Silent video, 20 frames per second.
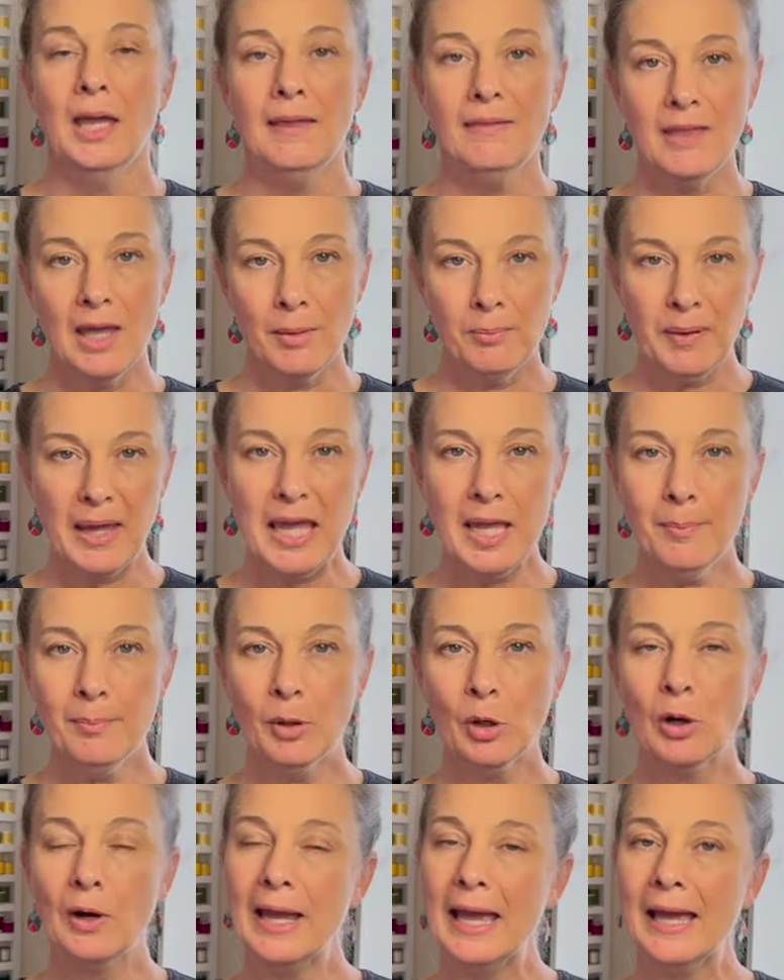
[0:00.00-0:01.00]
And that
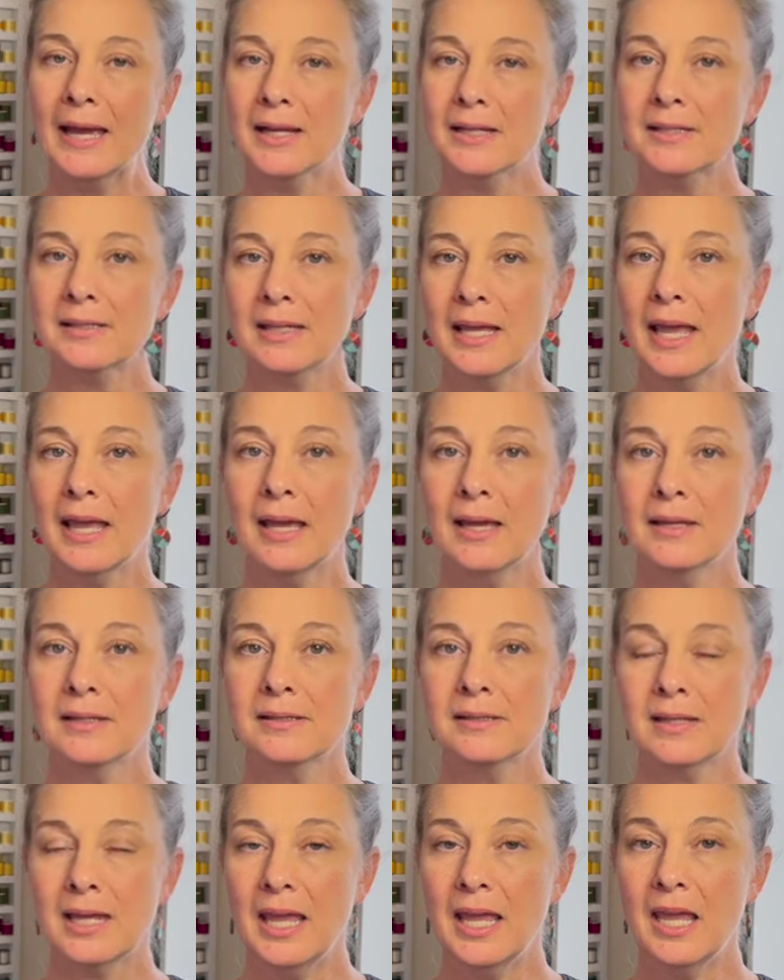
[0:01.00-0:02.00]
paper acts
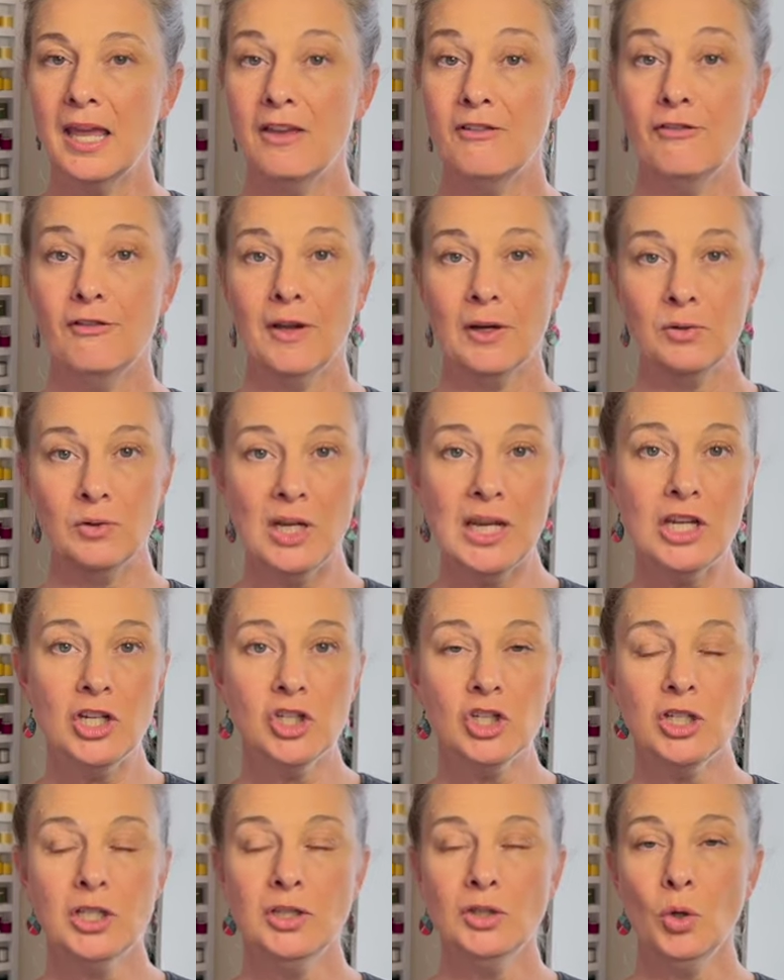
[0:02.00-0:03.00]
as a
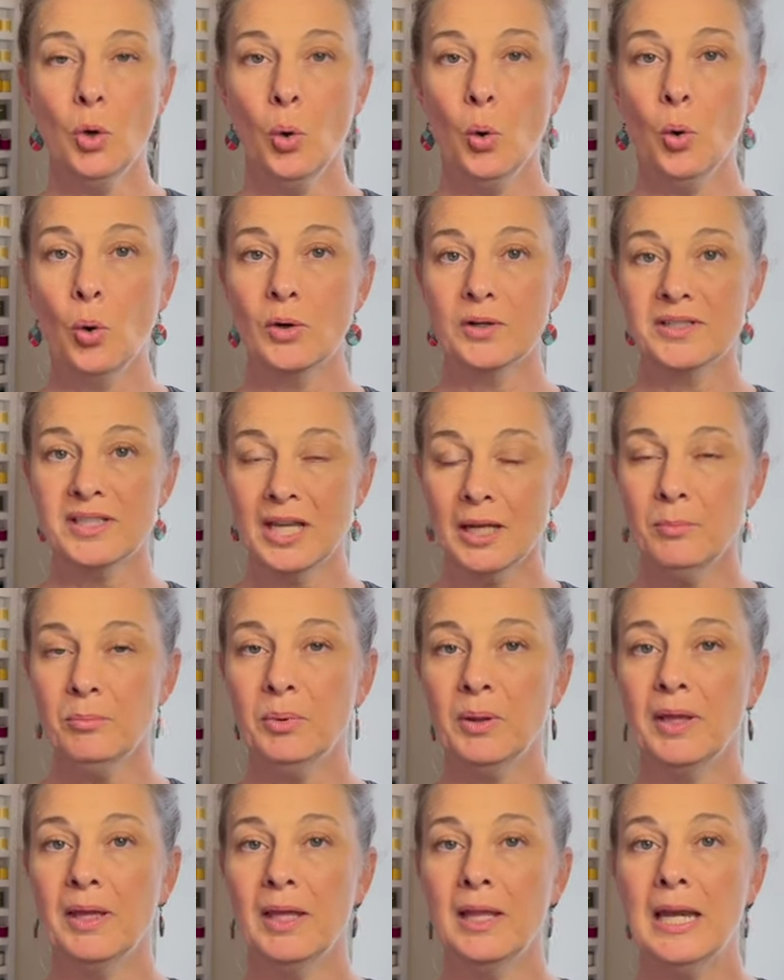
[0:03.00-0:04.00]
foundation or
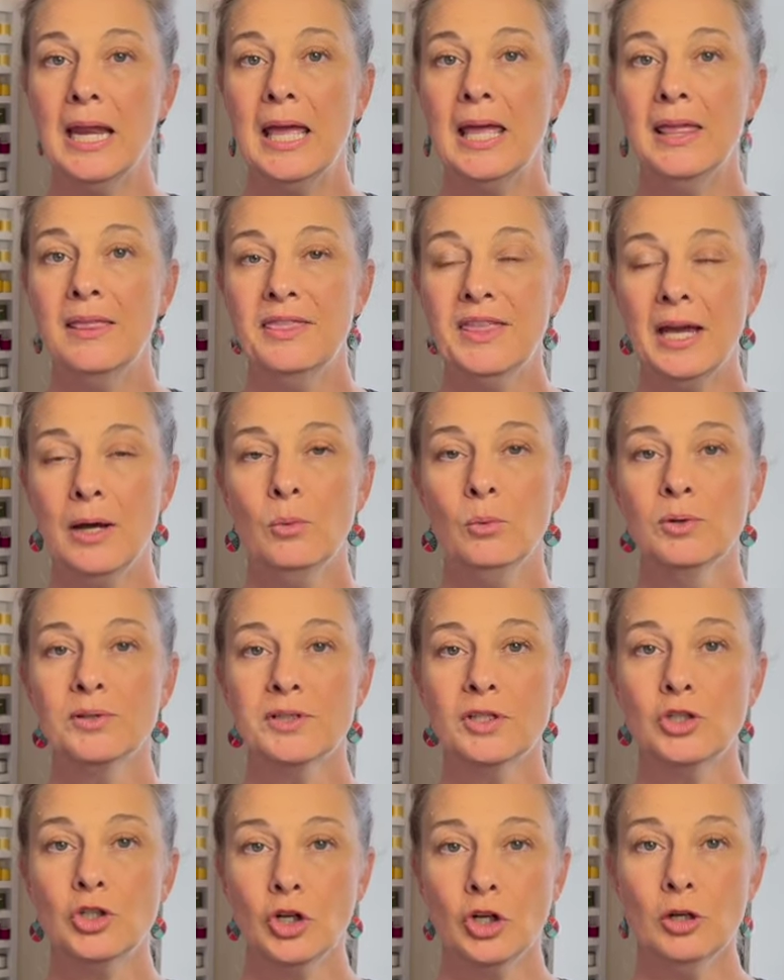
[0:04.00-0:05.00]
template that will
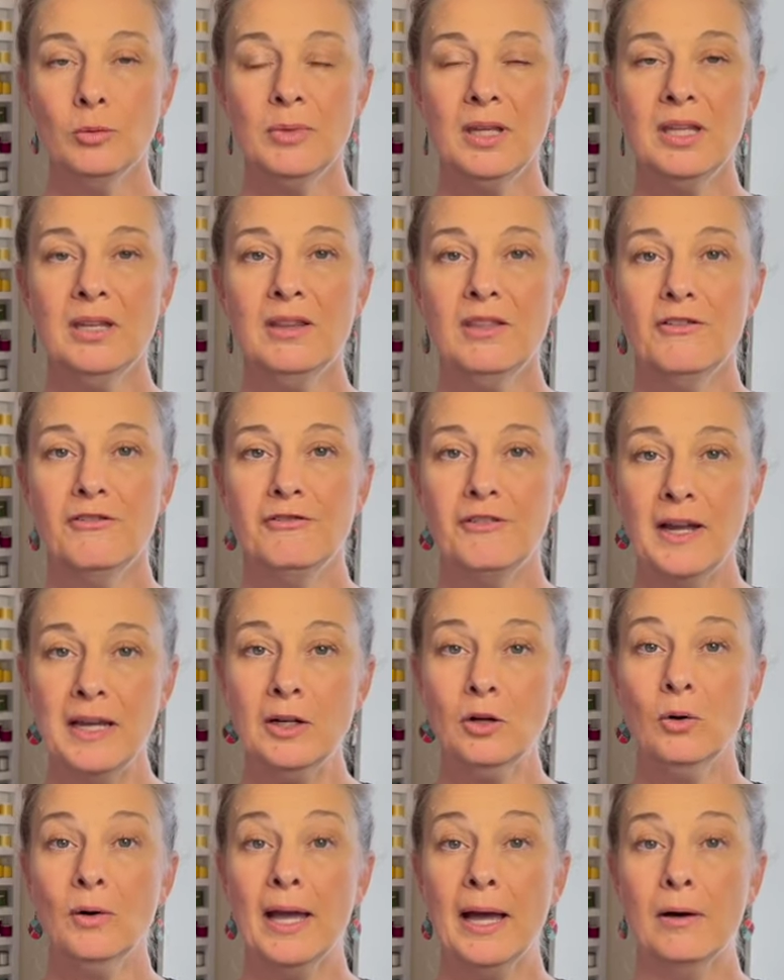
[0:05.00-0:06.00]
determine the
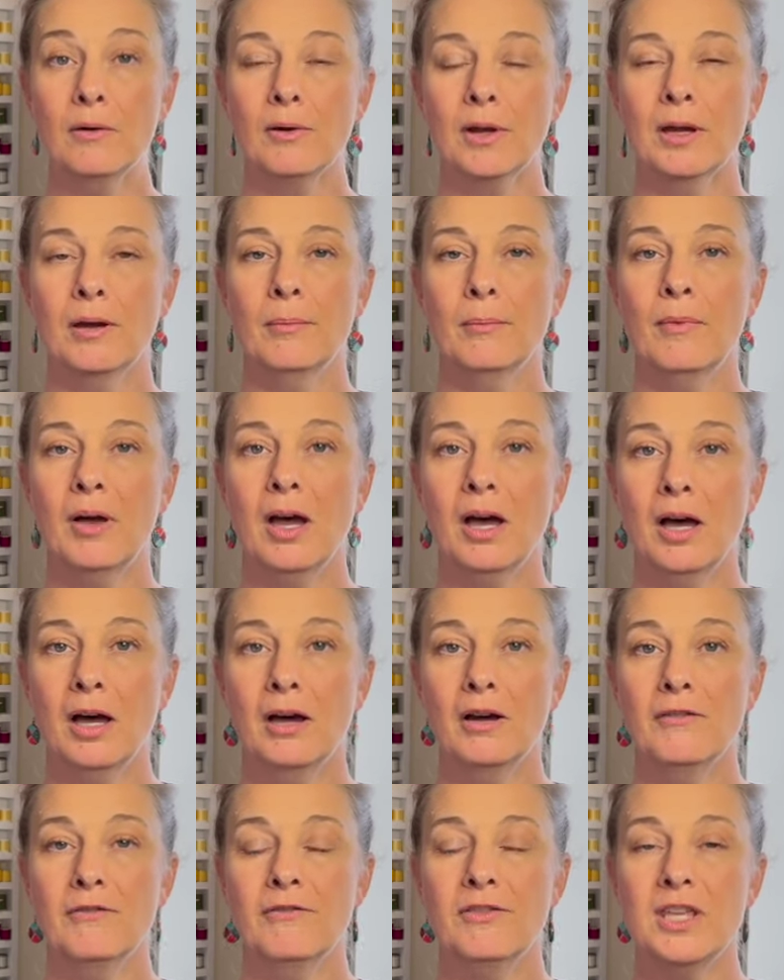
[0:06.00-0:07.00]
final outcome
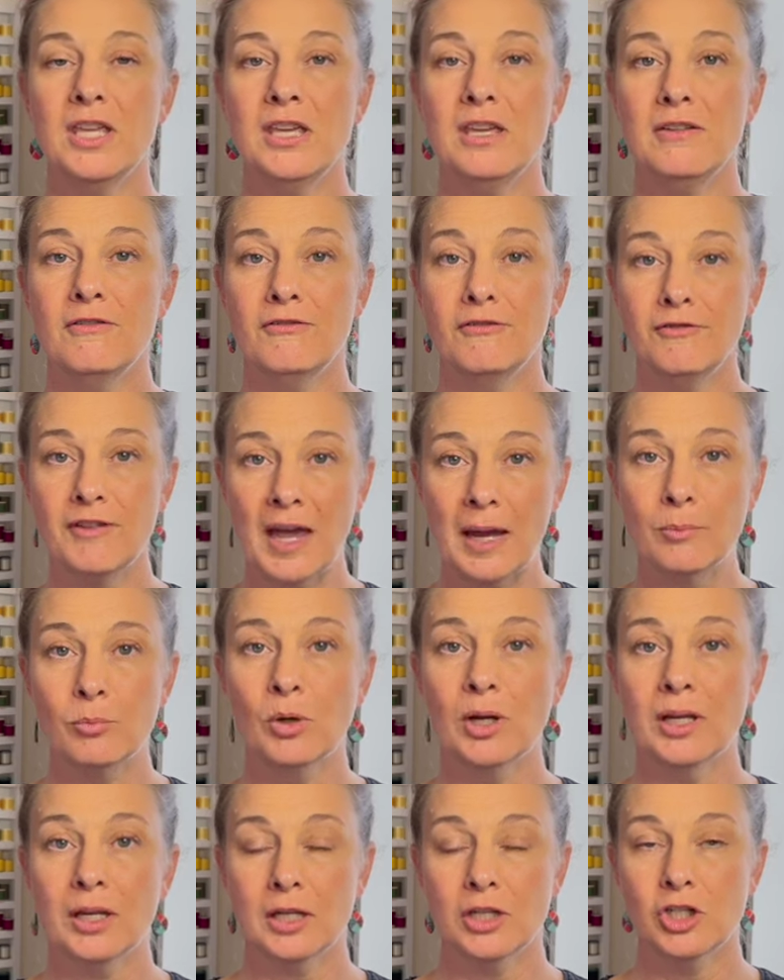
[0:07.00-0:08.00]
of the
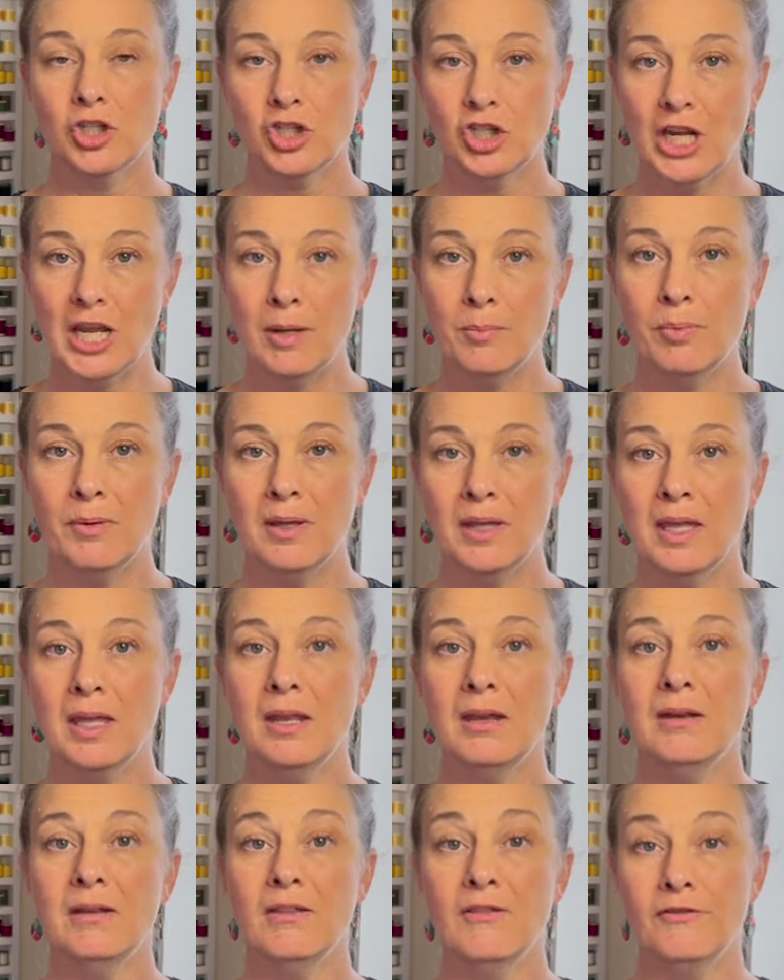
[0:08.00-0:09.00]
fabric shape
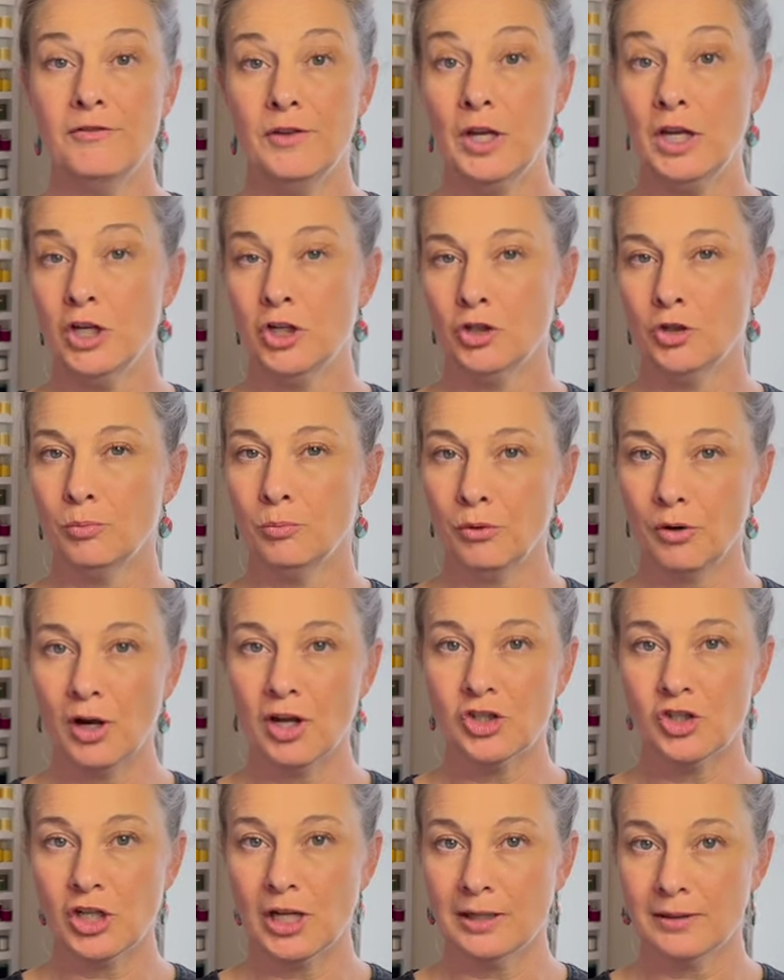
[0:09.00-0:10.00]
in the finished
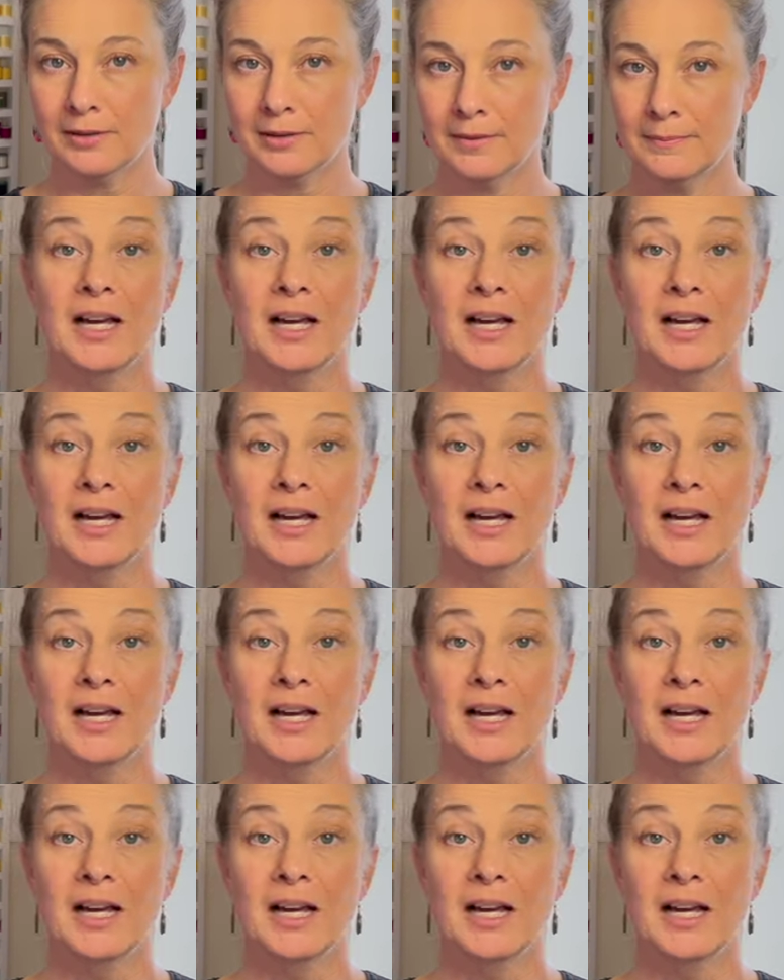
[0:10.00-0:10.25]
project.